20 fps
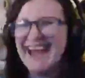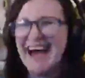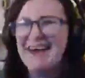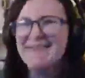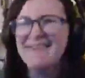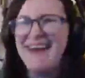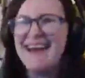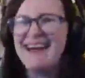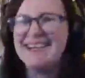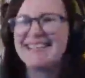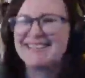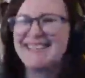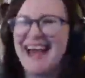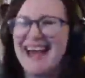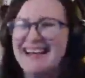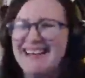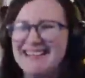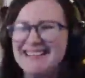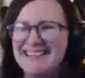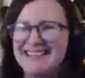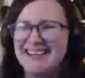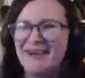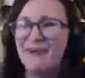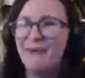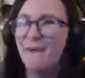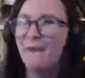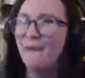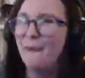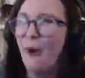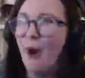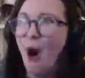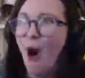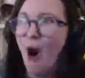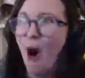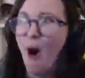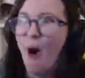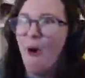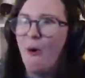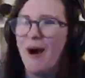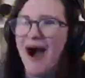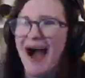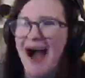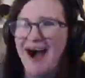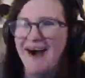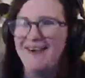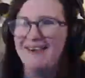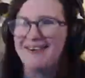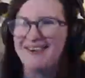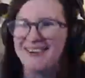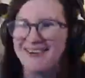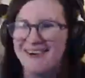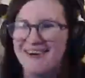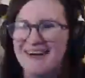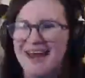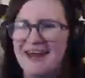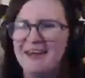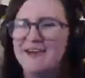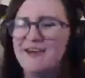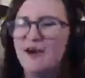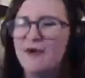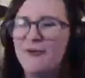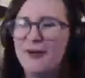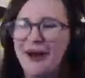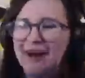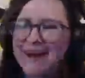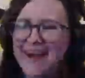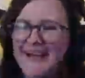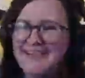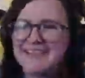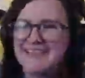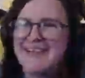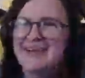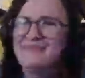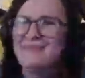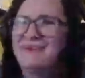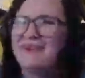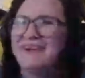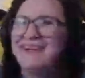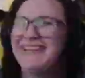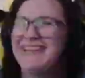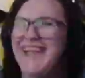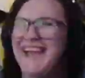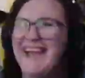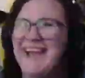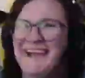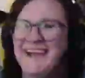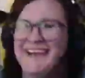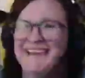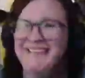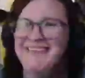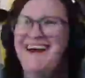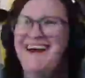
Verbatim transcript: that makes sense. Whoa, how good. I know, right, guys? I completed the game.